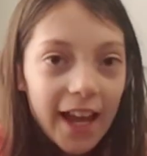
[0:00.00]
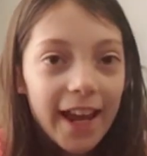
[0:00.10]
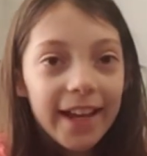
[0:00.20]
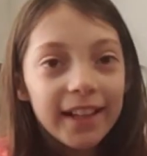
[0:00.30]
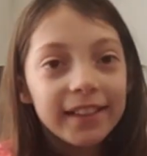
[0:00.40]

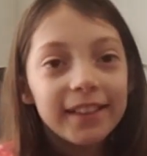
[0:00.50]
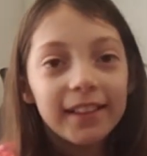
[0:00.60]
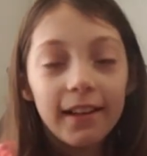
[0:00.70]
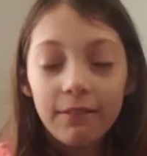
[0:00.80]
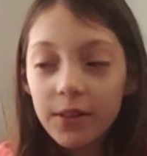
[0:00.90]
And
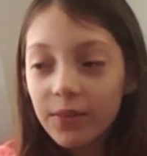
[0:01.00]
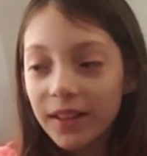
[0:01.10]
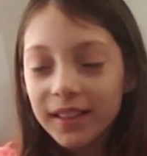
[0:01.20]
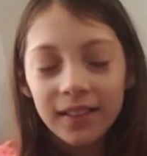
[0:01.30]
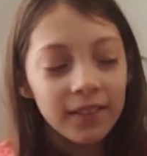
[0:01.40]
if you
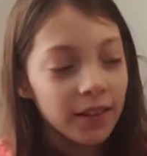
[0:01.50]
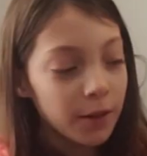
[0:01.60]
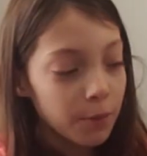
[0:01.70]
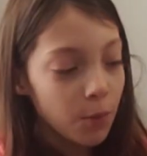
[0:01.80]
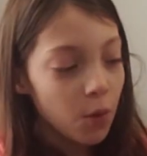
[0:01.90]
want to
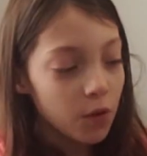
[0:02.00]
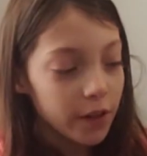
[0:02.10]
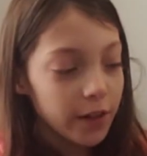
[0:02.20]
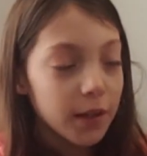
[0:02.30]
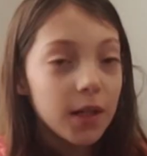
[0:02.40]
learn
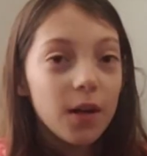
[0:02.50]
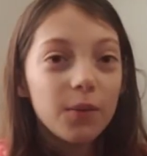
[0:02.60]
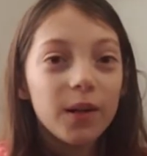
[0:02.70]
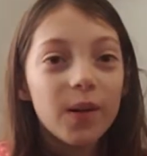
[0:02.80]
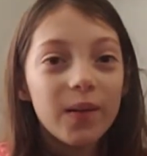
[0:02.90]
more,
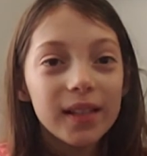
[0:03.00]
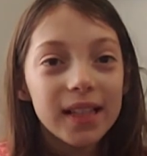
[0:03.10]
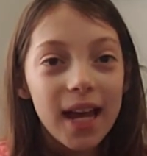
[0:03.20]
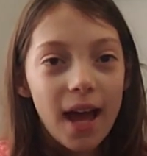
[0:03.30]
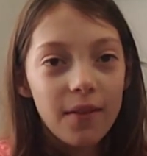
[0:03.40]
we're going
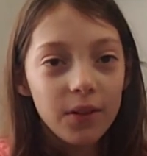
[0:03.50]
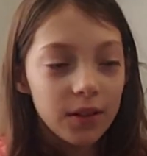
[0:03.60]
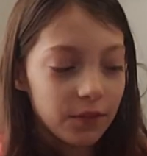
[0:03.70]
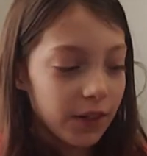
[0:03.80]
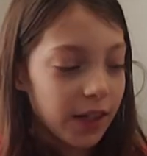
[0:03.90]
to have
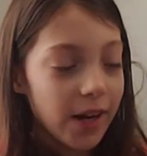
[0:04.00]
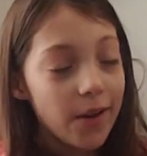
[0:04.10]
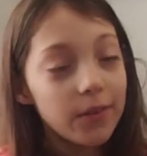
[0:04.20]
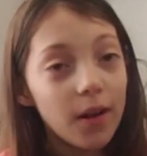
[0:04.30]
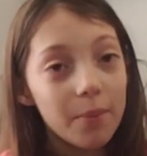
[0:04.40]
a
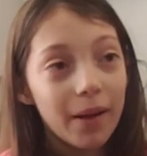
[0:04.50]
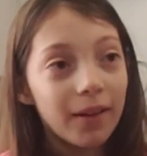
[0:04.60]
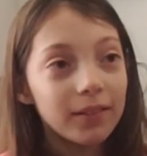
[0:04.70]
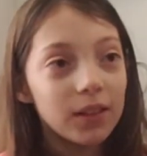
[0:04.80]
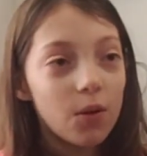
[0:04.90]
video
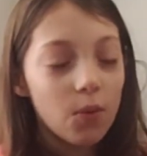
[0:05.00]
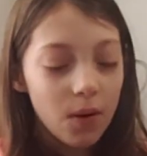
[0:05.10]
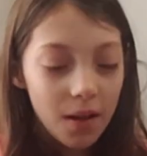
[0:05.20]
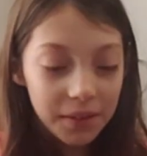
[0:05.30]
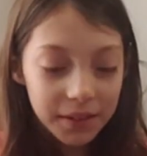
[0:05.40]
about
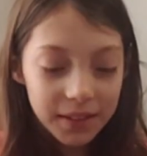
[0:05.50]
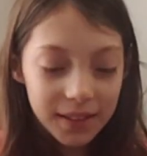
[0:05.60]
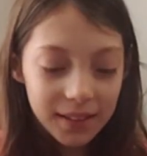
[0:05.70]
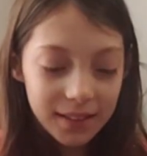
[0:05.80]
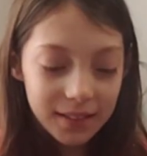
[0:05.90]
koalas
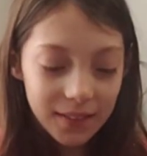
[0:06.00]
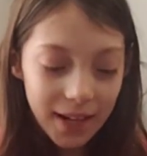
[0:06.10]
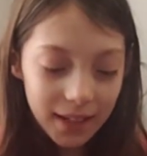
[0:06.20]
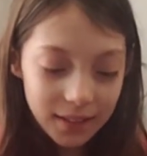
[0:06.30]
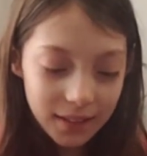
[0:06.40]
in the
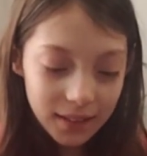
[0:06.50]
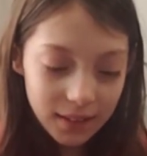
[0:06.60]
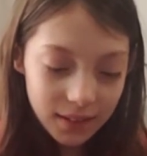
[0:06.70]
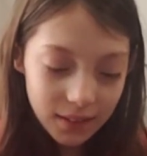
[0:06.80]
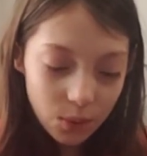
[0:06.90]

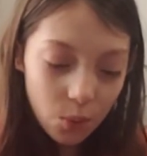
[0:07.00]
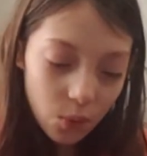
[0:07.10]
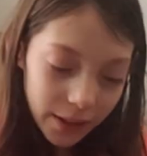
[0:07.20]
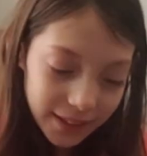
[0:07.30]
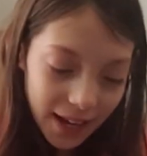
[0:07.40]

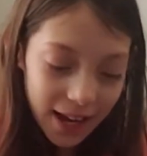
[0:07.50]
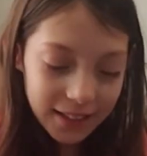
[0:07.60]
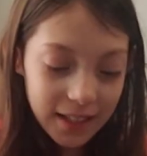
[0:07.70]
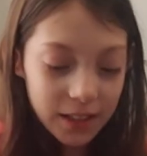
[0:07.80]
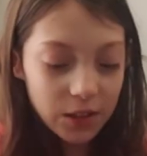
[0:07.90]

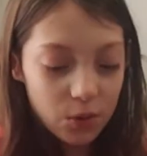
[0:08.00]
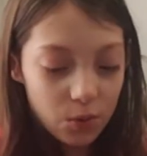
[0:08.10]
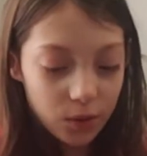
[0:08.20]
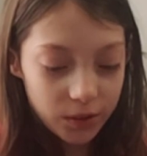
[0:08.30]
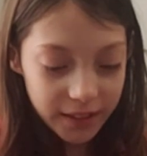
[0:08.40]
Toy-tastic
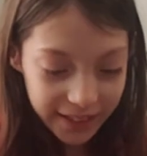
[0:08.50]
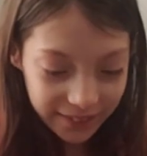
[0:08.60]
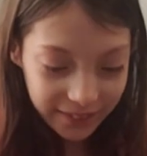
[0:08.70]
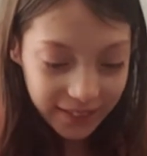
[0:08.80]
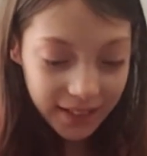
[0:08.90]
School Sing.
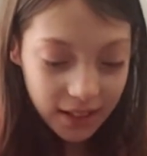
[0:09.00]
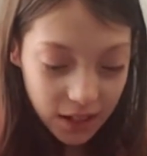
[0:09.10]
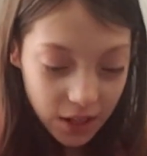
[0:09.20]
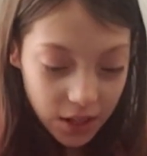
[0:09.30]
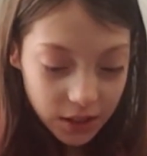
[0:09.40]

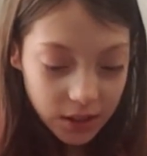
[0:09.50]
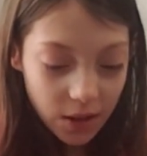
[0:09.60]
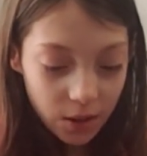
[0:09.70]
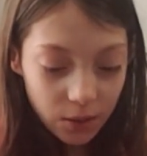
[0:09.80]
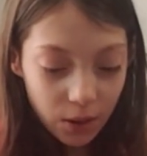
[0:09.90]

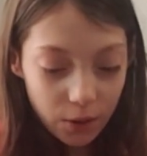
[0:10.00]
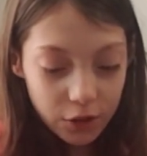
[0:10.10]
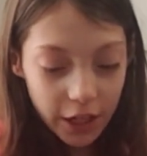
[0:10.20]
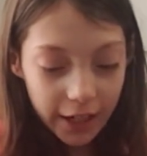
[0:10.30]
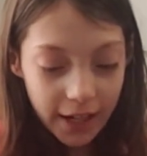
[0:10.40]
So go
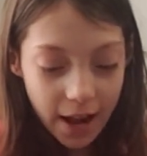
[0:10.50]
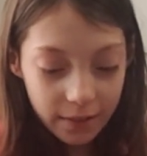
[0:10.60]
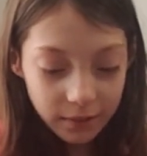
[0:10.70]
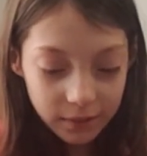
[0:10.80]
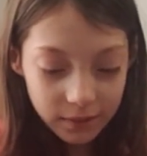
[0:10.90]
check it out.